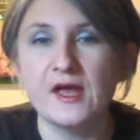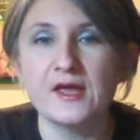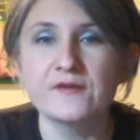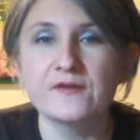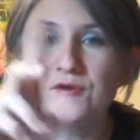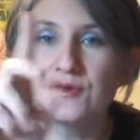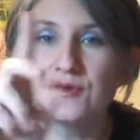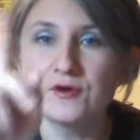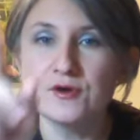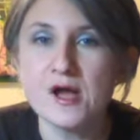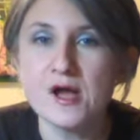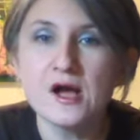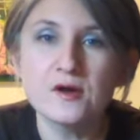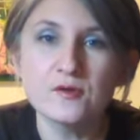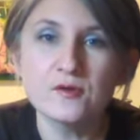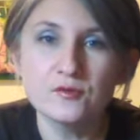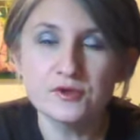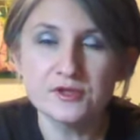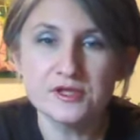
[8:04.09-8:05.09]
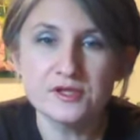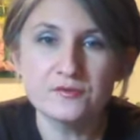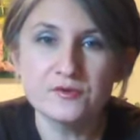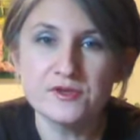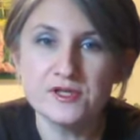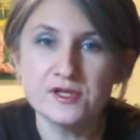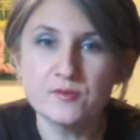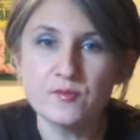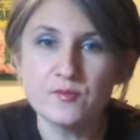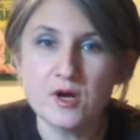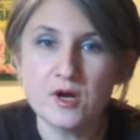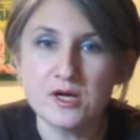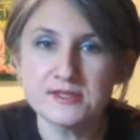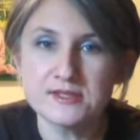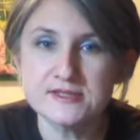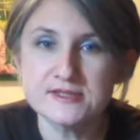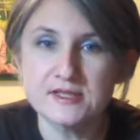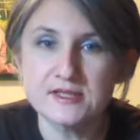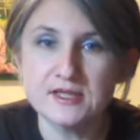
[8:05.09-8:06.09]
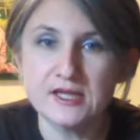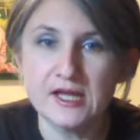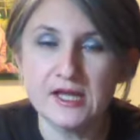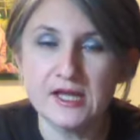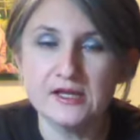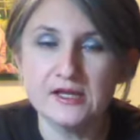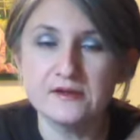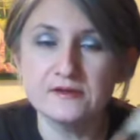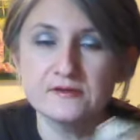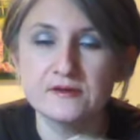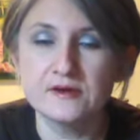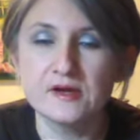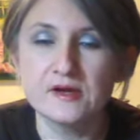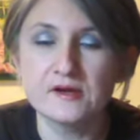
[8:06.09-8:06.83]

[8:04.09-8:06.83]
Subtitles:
if you're not working with the epoxy clay,